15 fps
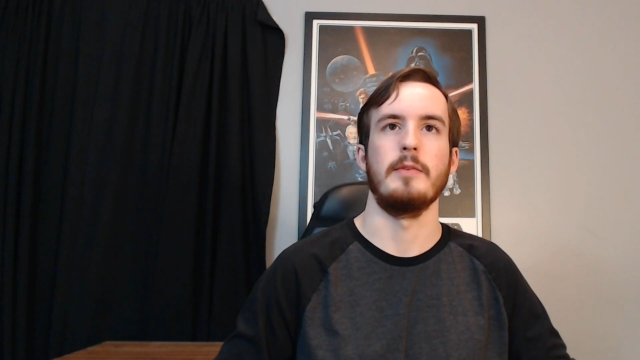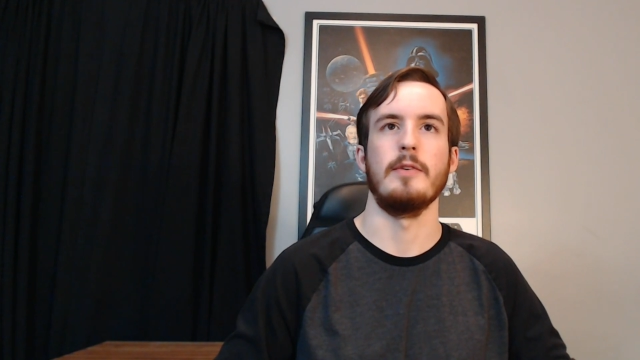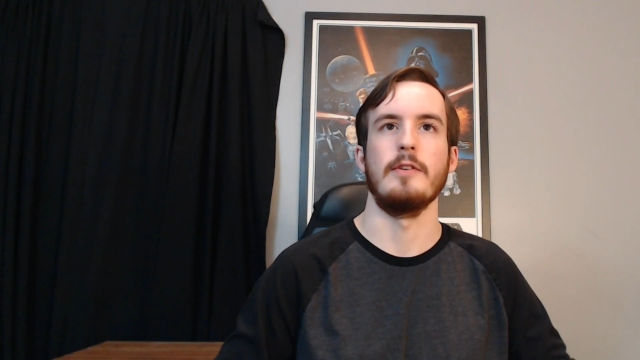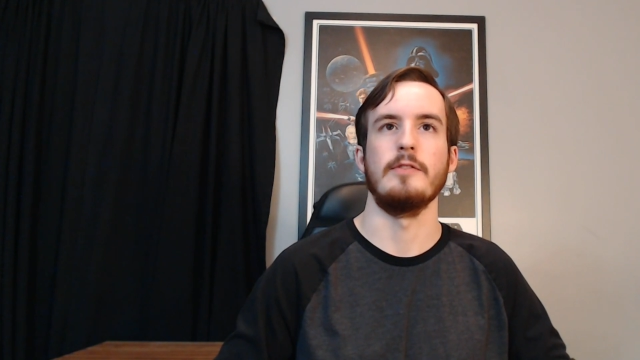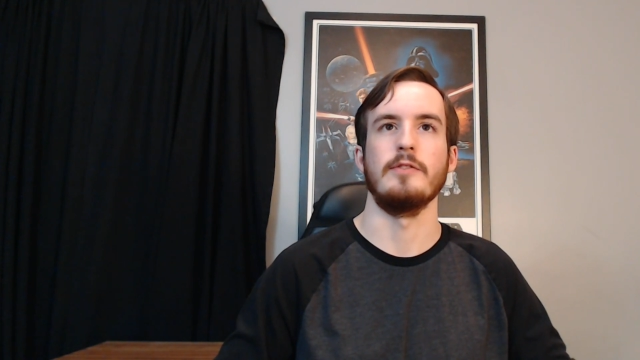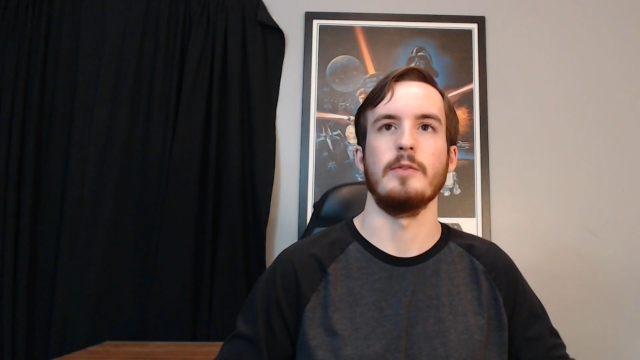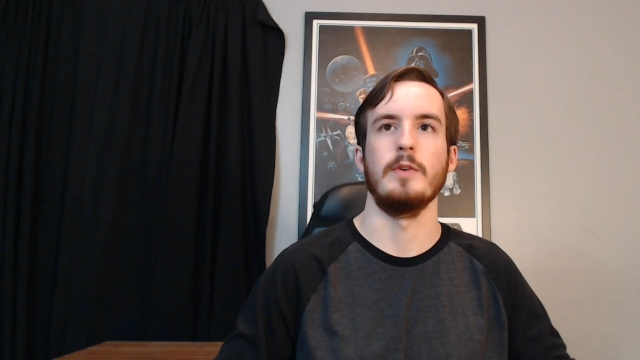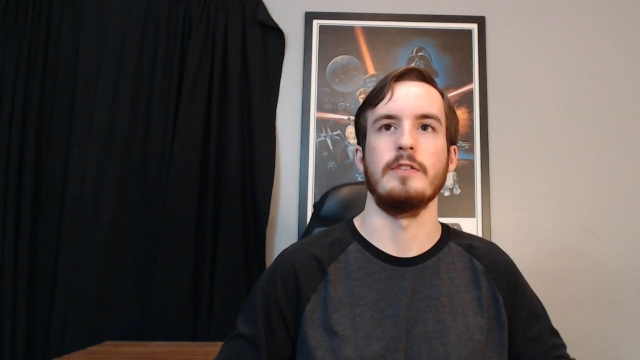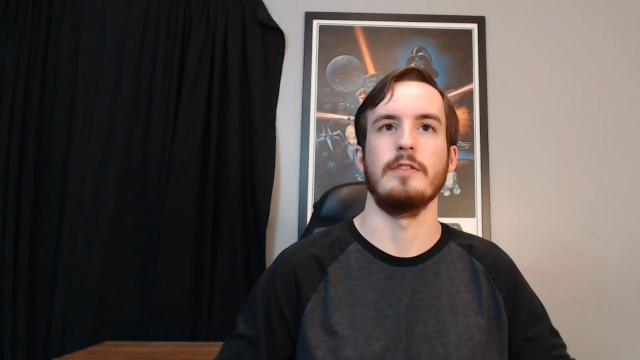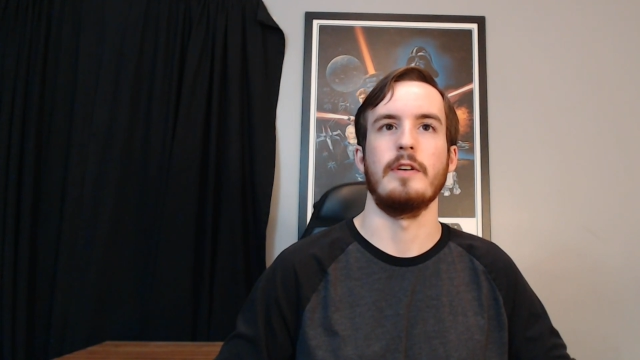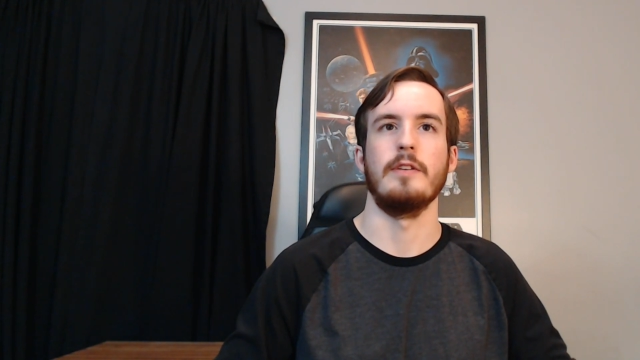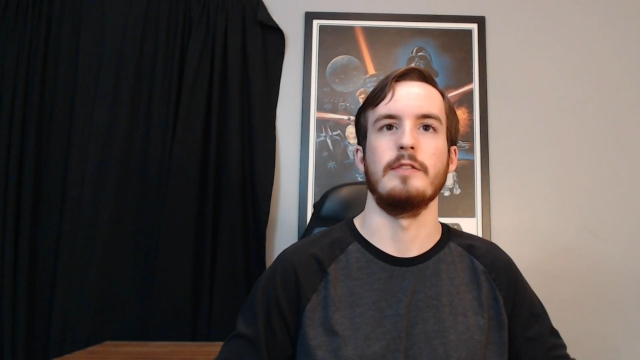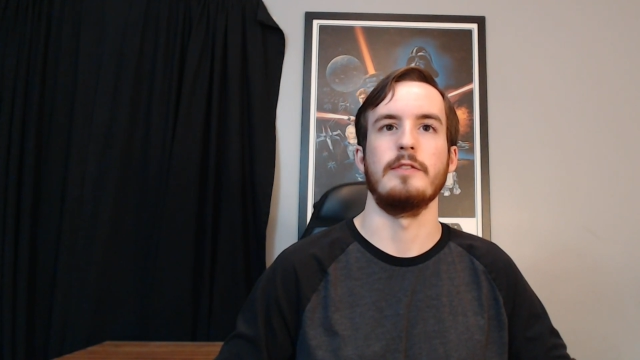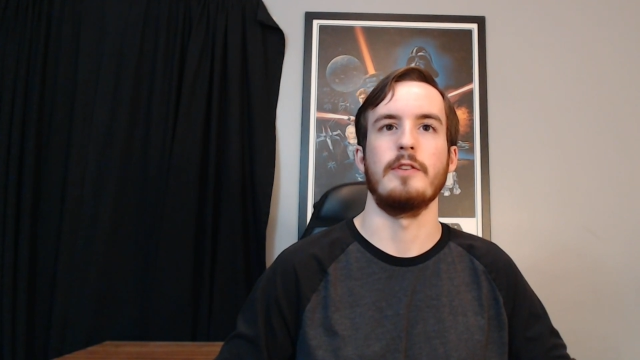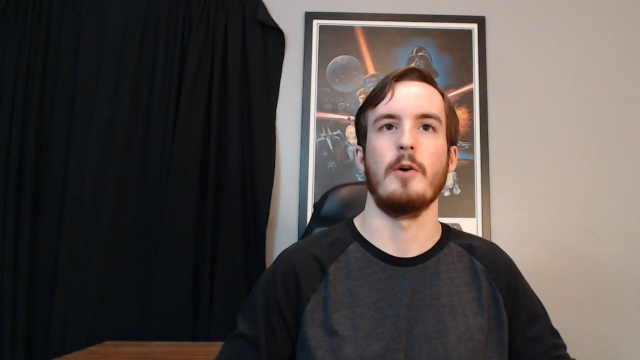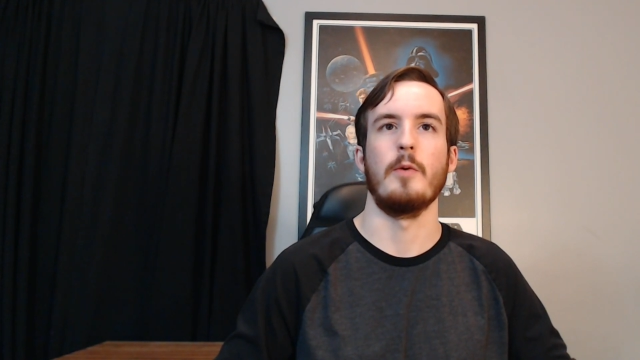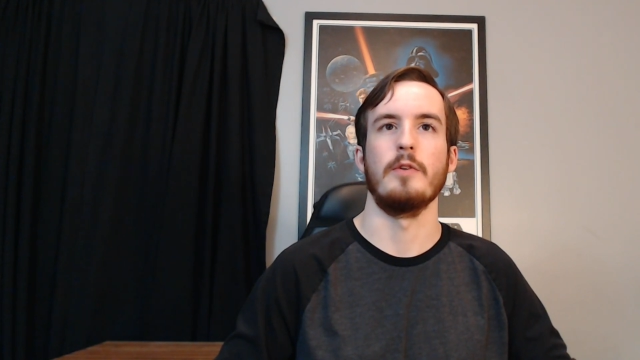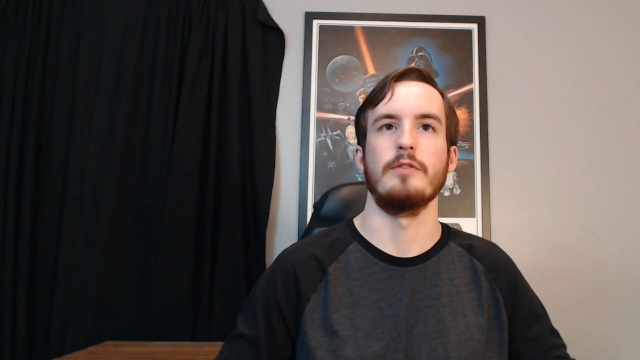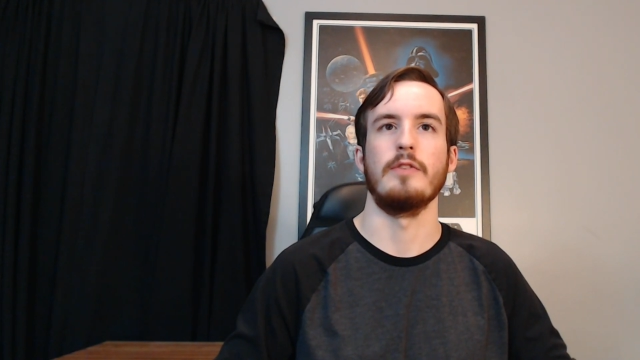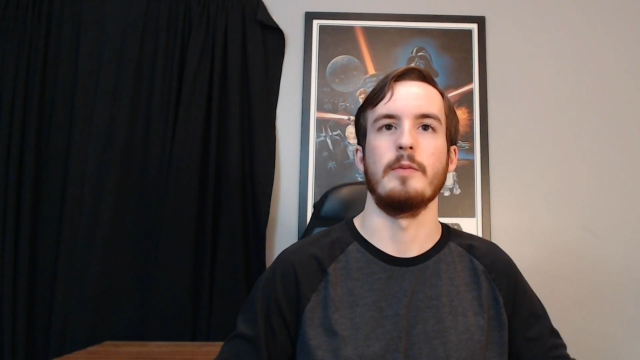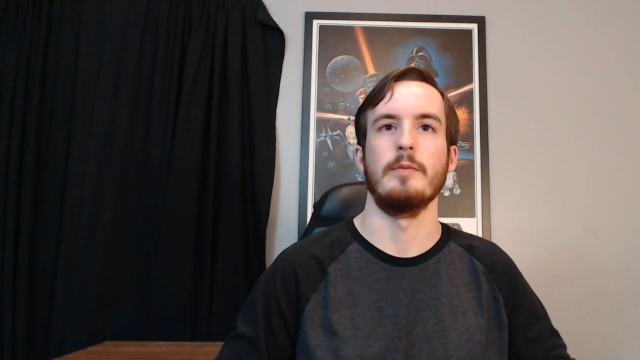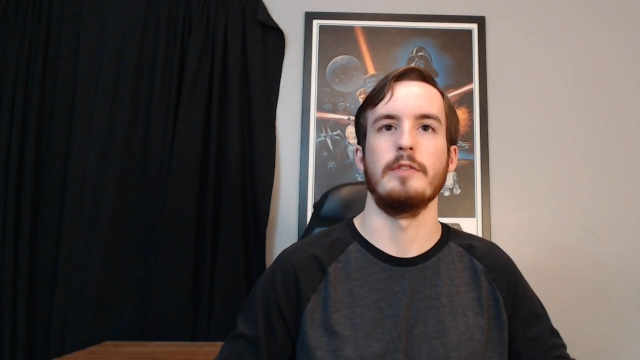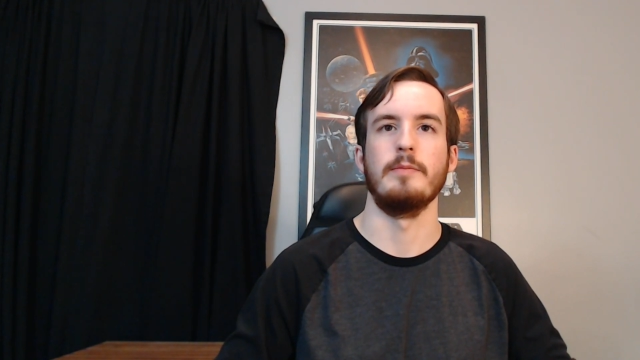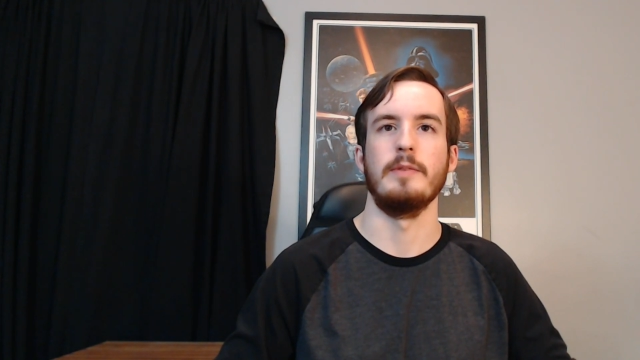creature we saw in Star Wars Rebels,